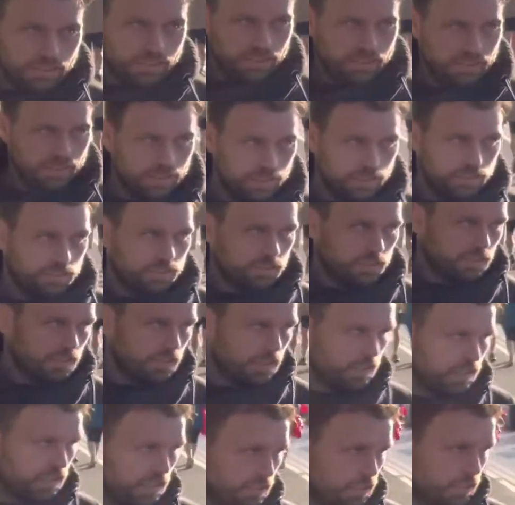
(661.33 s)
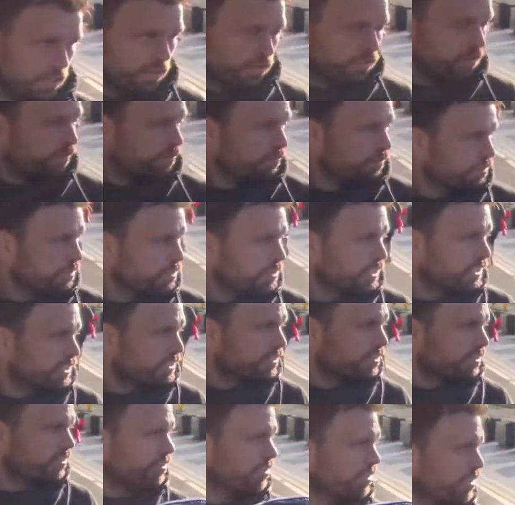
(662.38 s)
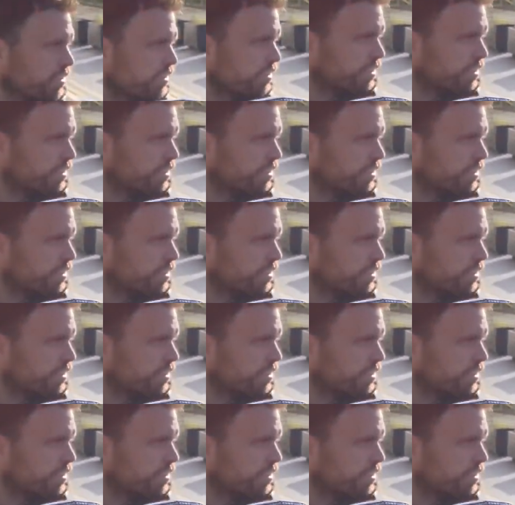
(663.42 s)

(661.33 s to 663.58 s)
yeah, huge PB again.